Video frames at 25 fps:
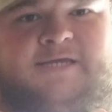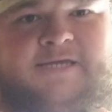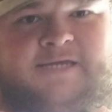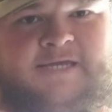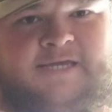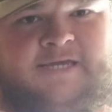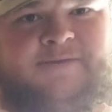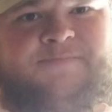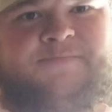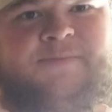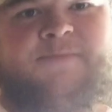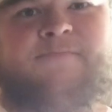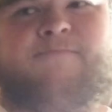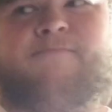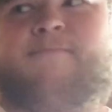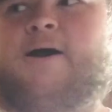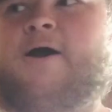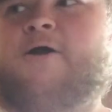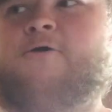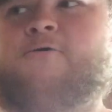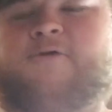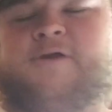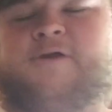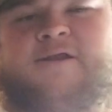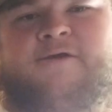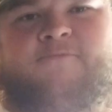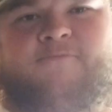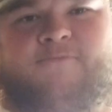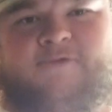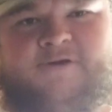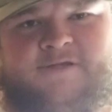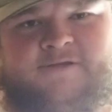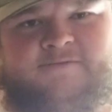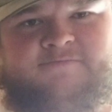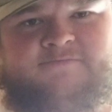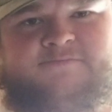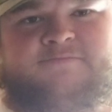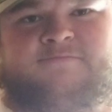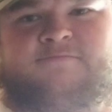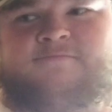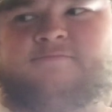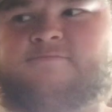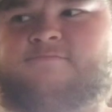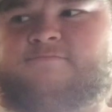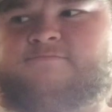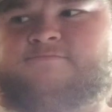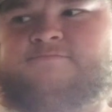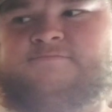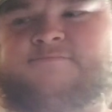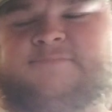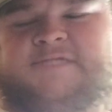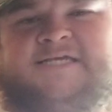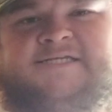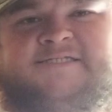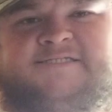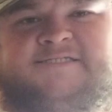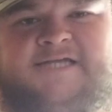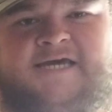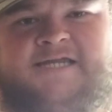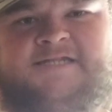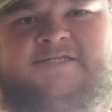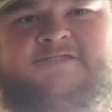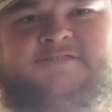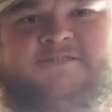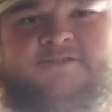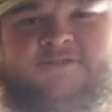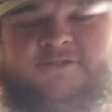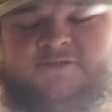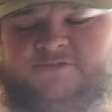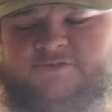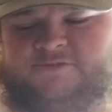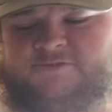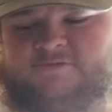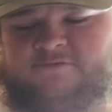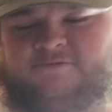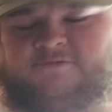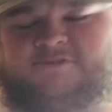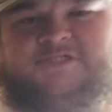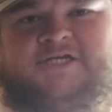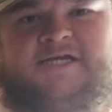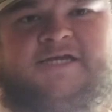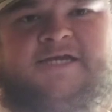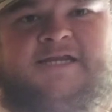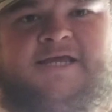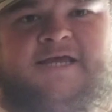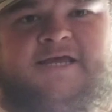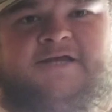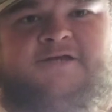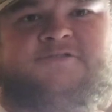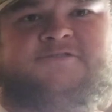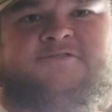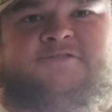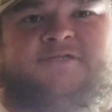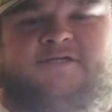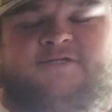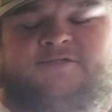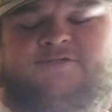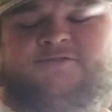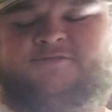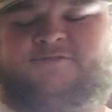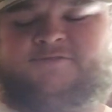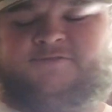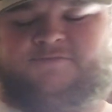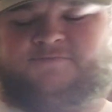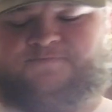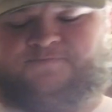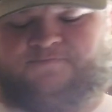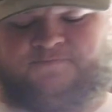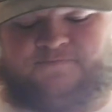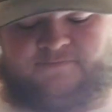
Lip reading: he had been mowing it where he's got his little chicken house deals.